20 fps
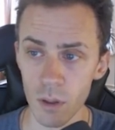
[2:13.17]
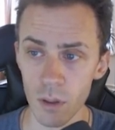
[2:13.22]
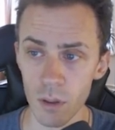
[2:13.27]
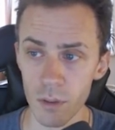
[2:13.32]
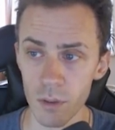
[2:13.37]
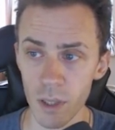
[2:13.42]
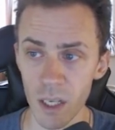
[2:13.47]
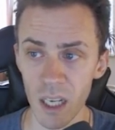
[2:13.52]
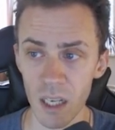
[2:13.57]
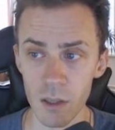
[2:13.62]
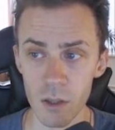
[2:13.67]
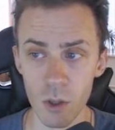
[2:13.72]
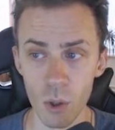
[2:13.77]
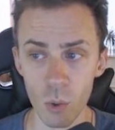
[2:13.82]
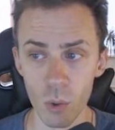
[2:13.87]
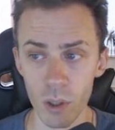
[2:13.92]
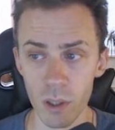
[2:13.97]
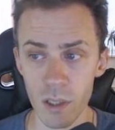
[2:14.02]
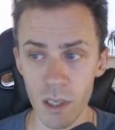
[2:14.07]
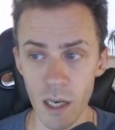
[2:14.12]
There are
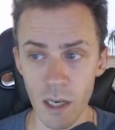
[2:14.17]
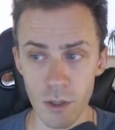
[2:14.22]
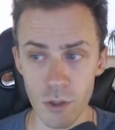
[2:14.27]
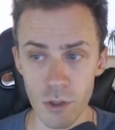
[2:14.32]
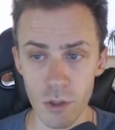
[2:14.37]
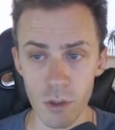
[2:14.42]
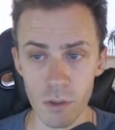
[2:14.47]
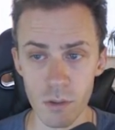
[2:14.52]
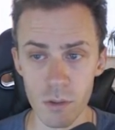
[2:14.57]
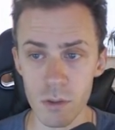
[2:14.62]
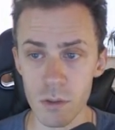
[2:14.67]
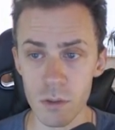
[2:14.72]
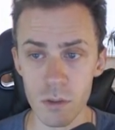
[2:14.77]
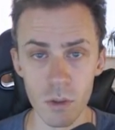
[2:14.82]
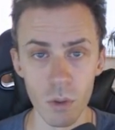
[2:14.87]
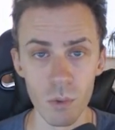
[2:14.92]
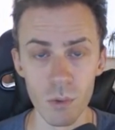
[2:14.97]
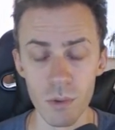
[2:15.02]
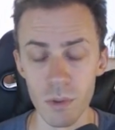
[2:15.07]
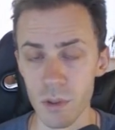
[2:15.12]
no connections,
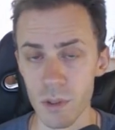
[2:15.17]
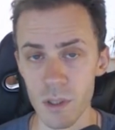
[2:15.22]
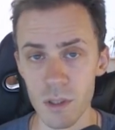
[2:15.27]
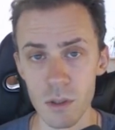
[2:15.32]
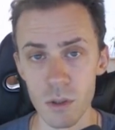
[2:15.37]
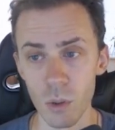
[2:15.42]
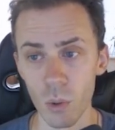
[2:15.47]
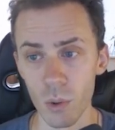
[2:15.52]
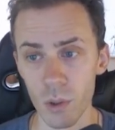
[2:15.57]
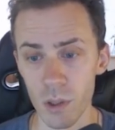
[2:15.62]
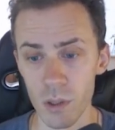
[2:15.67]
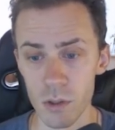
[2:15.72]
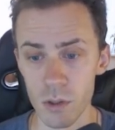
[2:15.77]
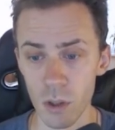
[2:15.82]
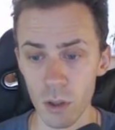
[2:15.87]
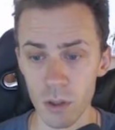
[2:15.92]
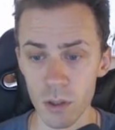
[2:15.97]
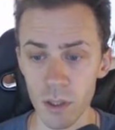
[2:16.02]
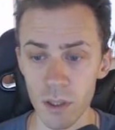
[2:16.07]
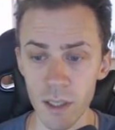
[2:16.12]
so the Discord is
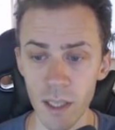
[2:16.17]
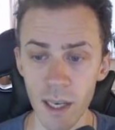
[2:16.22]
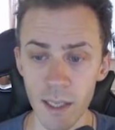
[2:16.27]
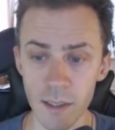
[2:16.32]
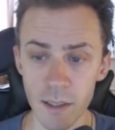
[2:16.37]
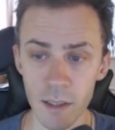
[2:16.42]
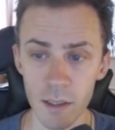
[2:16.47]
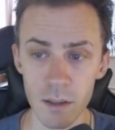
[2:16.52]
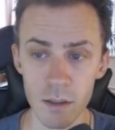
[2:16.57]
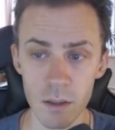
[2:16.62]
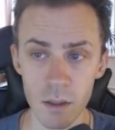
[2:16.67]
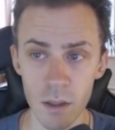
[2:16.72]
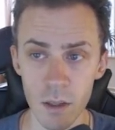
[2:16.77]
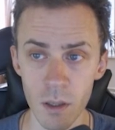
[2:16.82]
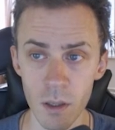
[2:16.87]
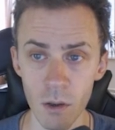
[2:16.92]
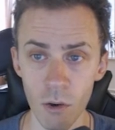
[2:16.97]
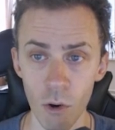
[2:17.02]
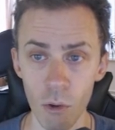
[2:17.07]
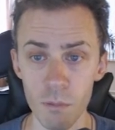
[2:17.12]
not connected.
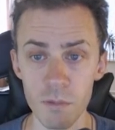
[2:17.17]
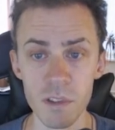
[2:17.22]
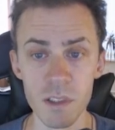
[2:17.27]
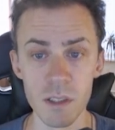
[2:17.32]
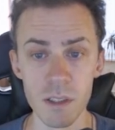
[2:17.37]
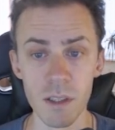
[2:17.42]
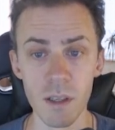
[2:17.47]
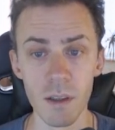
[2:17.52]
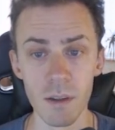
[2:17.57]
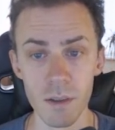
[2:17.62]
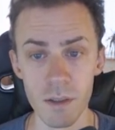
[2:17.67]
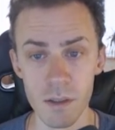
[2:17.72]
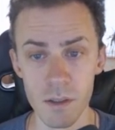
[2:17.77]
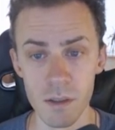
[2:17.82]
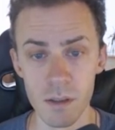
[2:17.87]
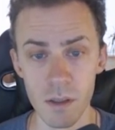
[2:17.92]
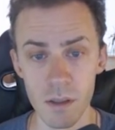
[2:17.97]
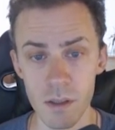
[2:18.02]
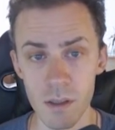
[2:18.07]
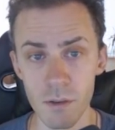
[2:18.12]
Obviously, this
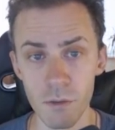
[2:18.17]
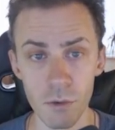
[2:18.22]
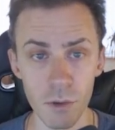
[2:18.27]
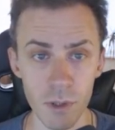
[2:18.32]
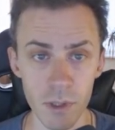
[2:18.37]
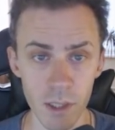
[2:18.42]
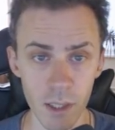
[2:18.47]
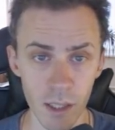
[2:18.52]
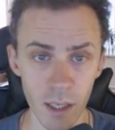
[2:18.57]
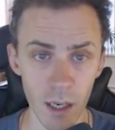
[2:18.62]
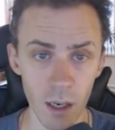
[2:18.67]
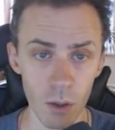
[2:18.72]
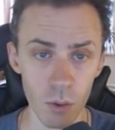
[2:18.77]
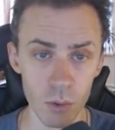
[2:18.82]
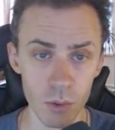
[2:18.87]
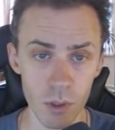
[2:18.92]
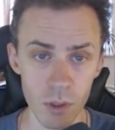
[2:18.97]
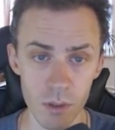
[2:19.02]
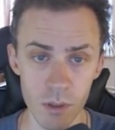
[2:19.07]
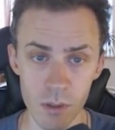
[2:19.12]
is a different
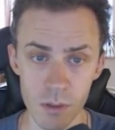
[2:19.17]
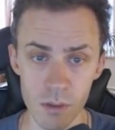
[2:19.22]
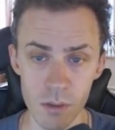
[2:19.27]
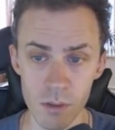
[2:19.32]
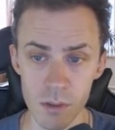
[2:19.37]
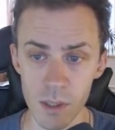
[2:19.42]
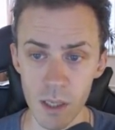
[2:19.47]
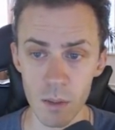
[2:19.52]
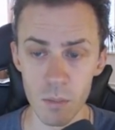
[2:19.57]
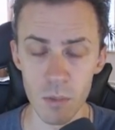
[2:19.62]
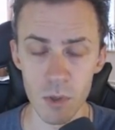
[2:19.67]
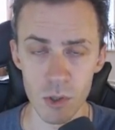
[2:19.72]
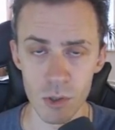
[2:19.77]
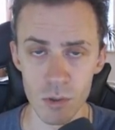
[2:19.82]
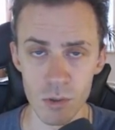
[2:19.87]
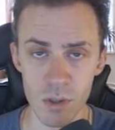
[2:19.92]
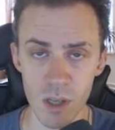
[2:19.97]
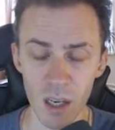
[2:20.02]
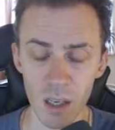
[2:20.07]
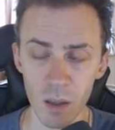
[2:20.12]
account. It doesn't say
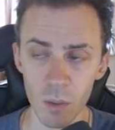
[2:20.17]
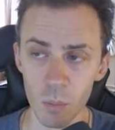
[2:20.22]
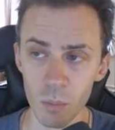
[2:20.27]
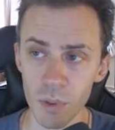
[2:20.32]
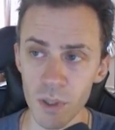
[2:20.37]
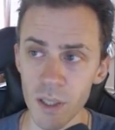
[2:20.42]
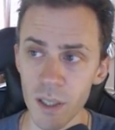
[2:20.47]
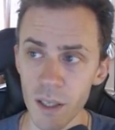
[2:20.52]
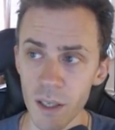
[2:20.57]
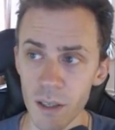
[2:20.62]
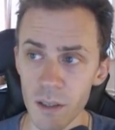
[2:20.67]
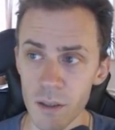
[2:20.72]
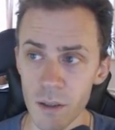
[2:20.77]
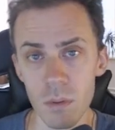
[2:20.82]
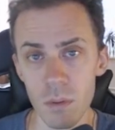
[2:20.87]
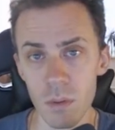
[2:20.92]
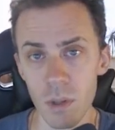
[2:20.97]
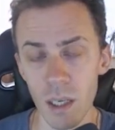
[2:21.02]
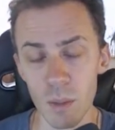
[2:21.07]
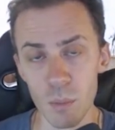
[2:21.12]
missions are completed.
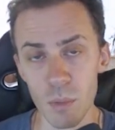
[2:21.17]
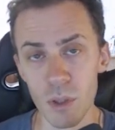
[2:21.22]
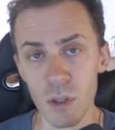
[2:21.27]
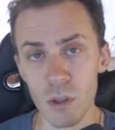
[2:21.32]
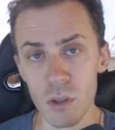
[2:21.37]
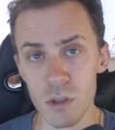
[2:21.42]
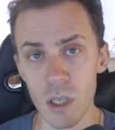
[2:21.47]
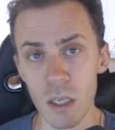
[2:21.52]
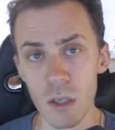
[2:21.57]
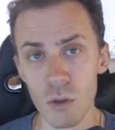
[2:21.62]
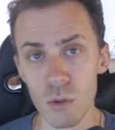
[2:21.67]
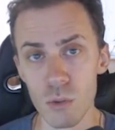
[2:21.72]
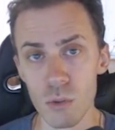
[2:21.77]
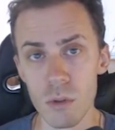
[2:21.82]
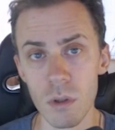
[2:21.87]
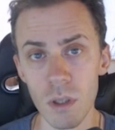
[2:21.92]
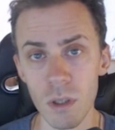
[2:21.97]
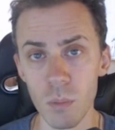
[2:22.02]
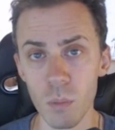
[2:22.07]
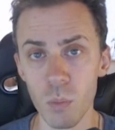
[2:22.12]
And because I
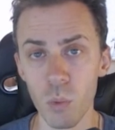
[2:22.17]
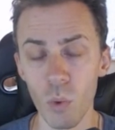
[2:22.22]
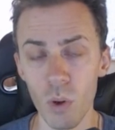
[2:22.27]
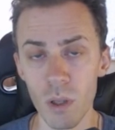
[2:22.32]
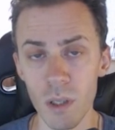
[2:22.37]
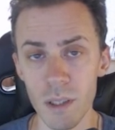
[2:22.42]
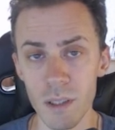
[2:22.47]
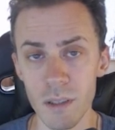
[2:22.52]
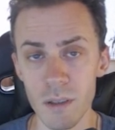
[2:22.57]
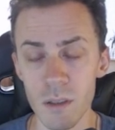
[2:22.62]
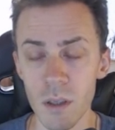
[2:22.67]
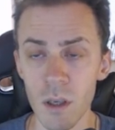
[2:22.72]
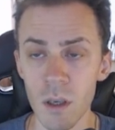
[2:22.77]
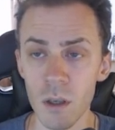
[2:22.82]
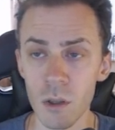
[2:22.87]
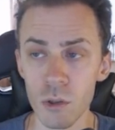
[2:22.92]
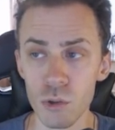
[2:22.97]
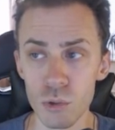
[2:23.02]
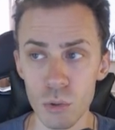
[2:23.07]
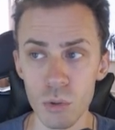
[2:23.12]
used Leap wallet
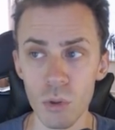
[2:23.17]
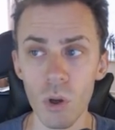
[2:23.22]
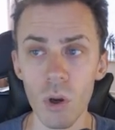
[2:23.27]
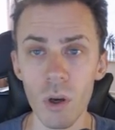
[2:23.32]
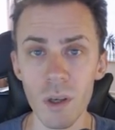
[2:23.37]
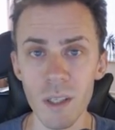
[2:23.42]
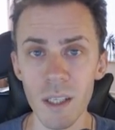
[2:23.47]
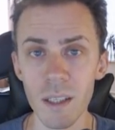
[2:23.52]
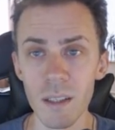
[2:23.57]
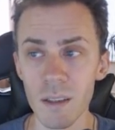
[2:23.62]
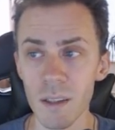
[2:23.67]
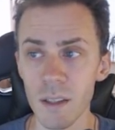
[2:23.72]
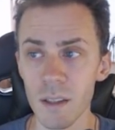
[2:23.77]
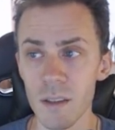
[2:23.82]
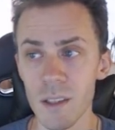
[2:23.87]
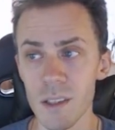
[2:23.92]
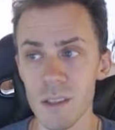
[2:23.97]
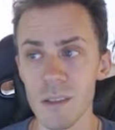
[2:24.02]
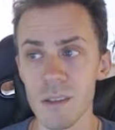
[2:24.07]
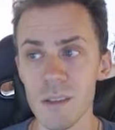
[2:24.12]
to log in,
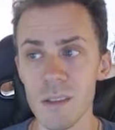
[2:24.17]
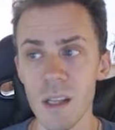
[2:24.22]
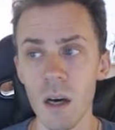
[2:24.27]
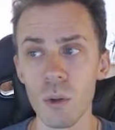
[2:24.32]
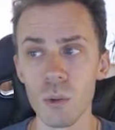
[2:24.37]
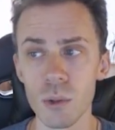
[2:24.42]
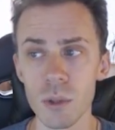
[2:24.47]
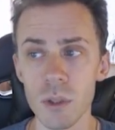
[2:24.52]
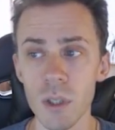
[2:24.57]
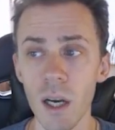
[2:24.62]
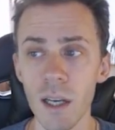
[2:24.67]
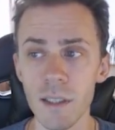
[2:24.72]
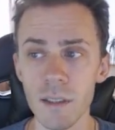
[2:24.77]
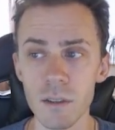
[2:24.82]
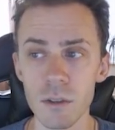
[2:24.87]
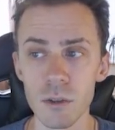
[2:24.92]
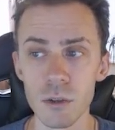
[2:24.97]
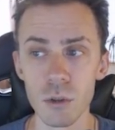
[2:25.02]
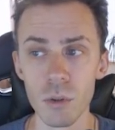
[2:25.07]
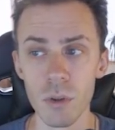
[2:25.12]
this is now tied
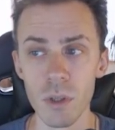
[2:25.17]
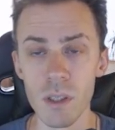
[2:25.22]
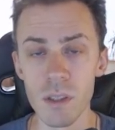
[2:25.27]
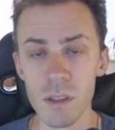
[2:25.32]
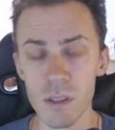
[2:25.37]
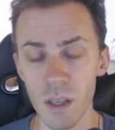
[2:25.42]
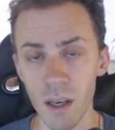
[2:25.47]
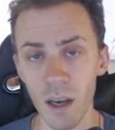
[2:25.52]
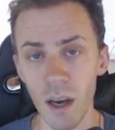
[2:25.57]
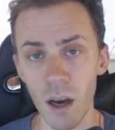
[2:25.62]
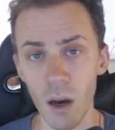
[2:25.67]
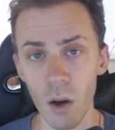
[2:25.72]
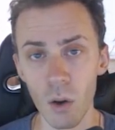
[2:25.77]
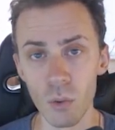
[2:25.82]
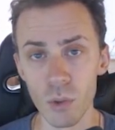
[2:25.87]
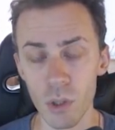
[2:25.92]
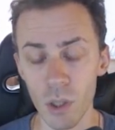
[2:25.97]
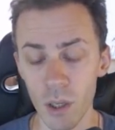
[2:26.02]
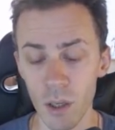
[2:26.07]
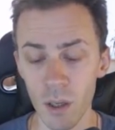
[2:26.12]
to this
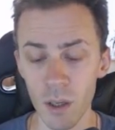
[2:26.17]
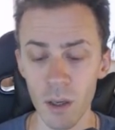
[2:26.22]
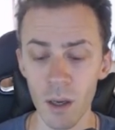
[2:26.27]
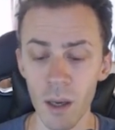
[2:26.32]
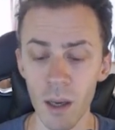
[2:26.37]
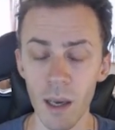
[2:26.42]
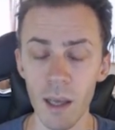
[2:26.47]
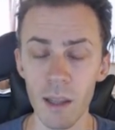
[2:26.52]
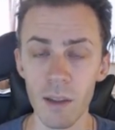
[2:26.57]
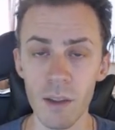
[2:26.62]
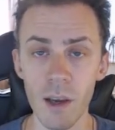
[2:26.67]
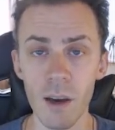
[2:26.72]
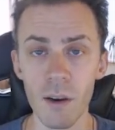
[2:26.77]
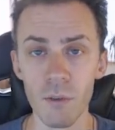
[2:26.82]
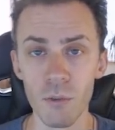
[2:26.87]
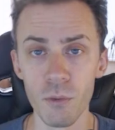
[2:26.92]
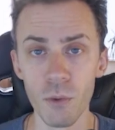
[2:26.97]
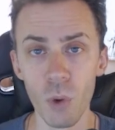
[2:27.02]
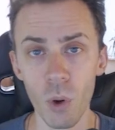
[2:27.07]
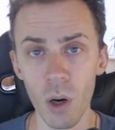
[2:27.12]
account, and
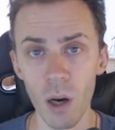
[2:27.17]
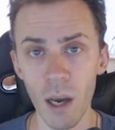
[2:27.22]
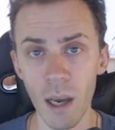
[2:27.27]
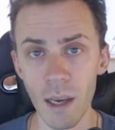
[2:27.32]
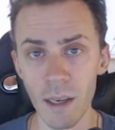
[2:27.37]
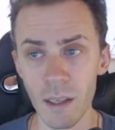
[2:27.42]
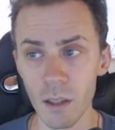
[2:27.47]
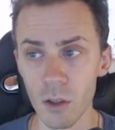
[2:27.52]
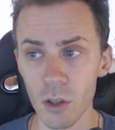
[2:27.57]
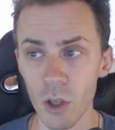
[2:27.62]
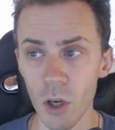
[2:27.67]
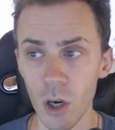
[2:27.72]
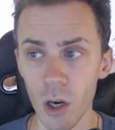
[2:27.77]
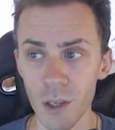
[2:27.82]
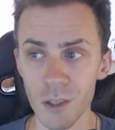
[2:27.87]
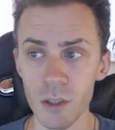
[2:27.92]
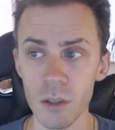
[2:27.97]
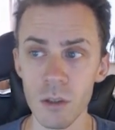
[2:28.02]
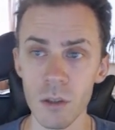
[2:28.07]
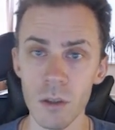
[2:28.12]
therefore I
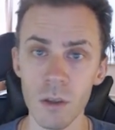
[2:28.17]
cannot